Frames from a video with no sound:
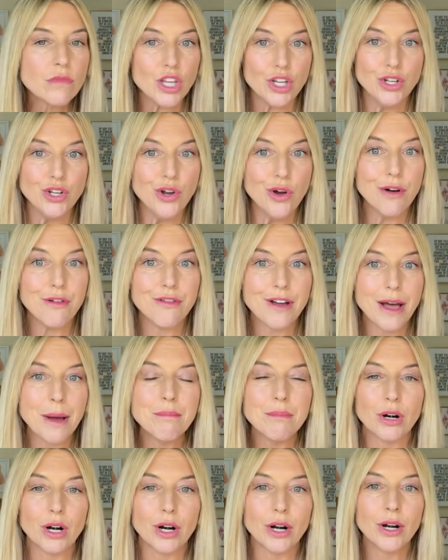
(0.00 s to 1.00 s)

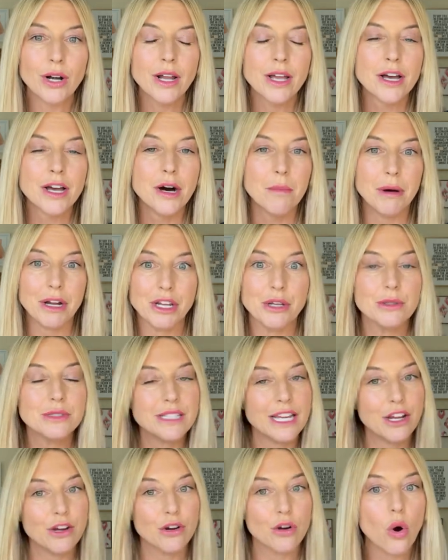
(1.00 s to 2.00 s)
November, but you
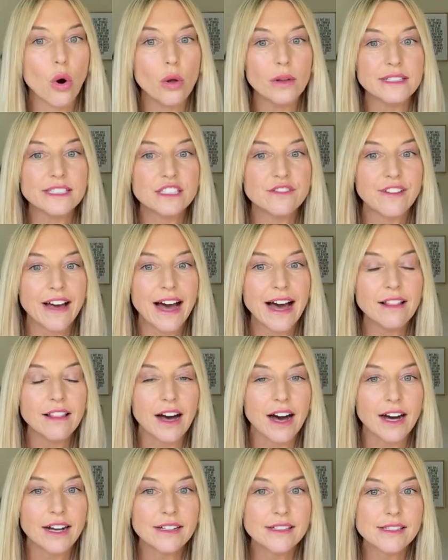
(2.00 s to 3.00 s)
say your goal is fat
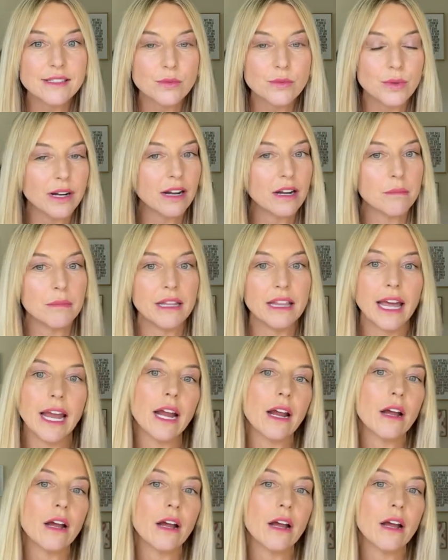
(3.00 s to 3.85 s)
loss, we're going to be like,